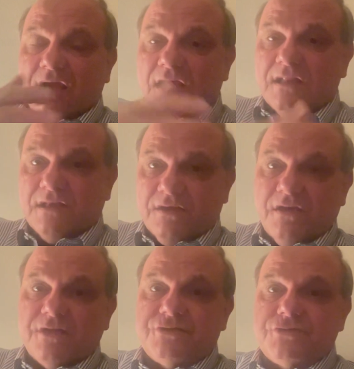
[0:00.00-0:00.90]
And then you
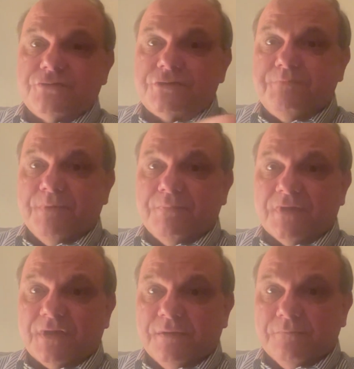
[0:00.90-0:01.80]
had Jewish
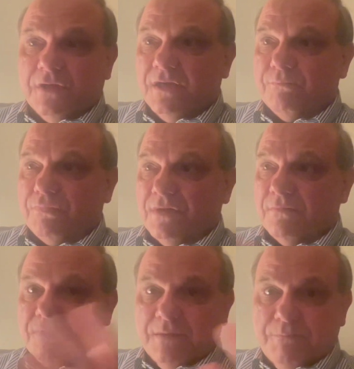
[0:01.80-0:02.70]
people there, and
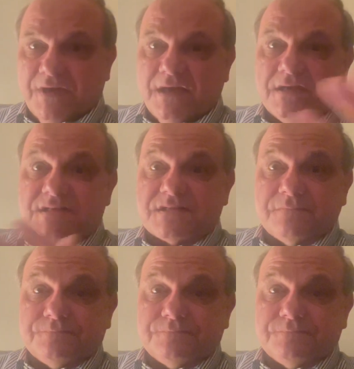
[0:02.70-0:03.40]
probably pagans